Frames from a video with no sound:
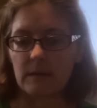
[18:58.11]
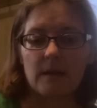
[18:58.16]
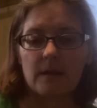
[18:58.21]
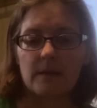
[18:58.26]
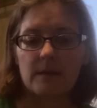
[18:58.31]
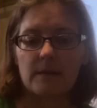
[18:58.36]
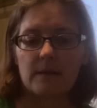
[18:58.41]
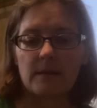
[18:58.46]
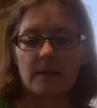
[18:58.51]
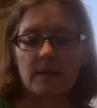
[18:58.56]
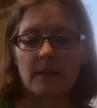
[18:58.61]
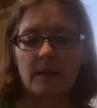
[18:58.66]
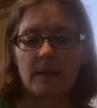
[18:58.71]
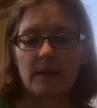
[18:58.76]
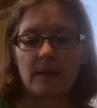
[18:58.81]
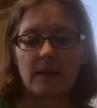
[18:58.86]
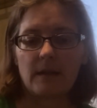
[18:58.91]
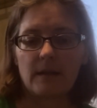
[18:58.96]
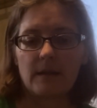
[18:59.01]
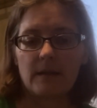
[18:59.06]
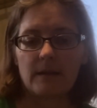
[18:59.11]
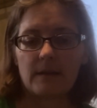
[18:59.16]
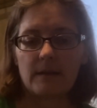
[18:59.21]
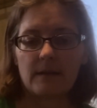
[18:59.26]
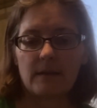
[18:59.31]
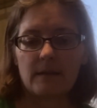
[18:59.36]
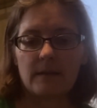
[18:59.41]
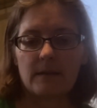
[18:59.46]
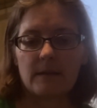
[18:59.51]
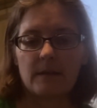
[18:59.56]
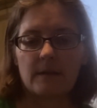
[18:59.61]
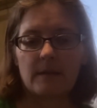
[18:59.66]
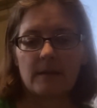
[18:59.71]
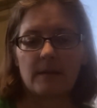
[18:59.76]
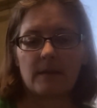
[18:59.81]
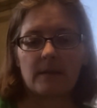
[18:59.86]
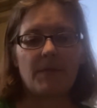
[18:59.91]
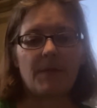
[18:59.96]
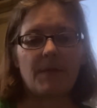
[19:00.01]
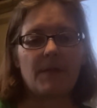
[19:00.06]
city
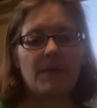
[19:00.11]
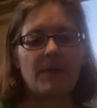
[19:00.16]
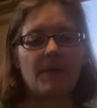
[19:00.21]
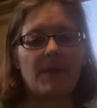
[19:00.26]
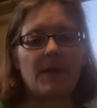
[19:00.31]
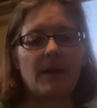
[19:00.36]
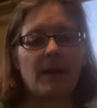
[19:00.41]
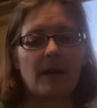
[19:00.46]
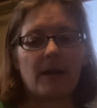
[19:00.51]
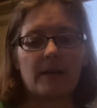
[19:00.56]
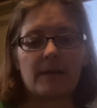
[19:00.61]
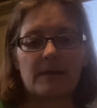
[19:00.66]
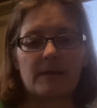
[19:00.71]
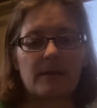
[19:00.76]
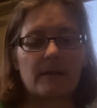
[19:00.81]
that